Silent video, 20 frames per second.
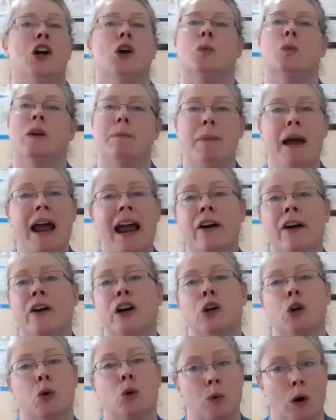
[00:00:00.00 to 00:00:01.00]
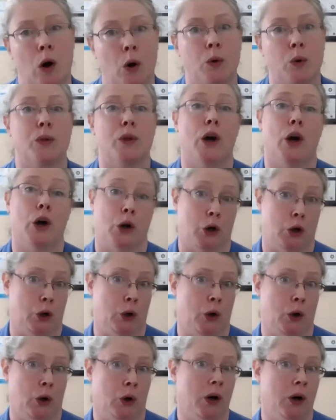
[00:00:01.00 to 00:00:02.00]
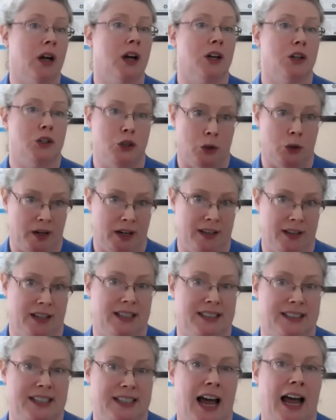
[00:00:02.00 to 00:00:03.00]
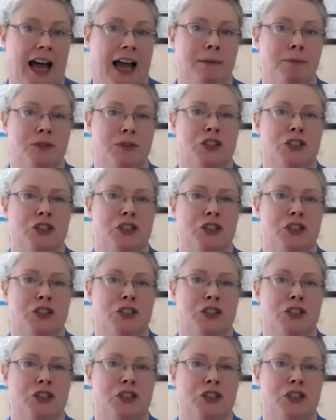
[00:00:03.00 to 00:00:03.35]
Repair and growth occur during this time.